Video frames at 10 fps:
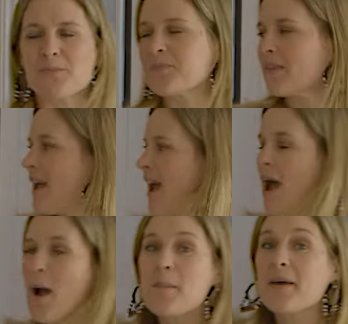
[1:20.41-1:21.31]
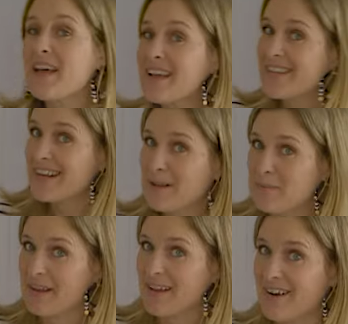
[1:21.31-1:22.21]
But there's a little
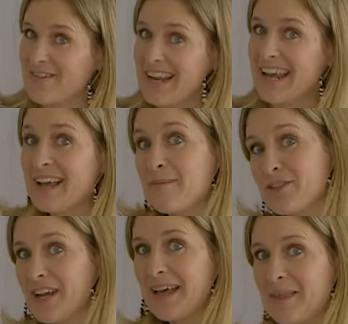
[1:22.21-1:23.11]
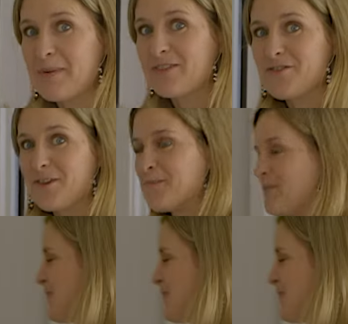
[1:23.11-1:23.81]
bit of colour in here. Come and check out the bedroom.